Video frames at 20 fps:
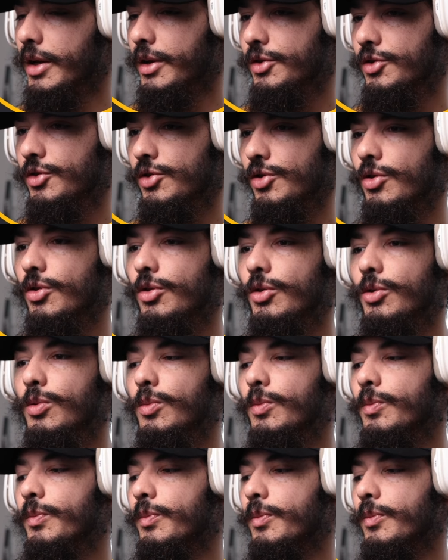
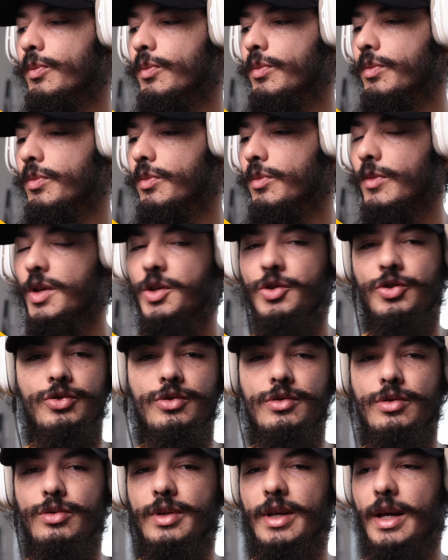So to
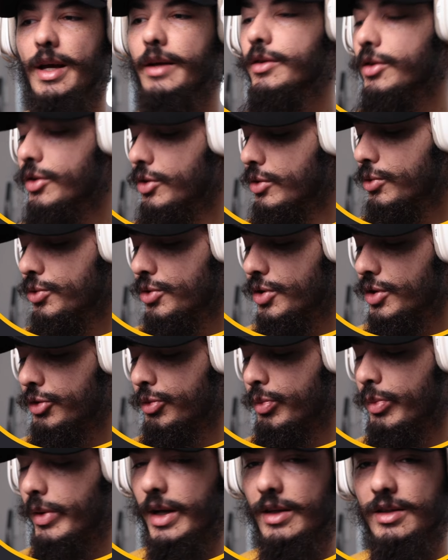do that, you
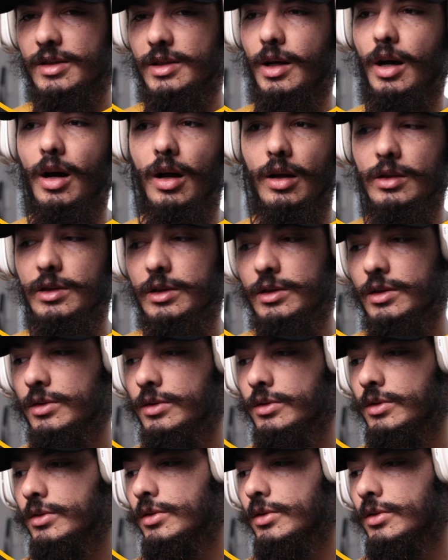just press Alt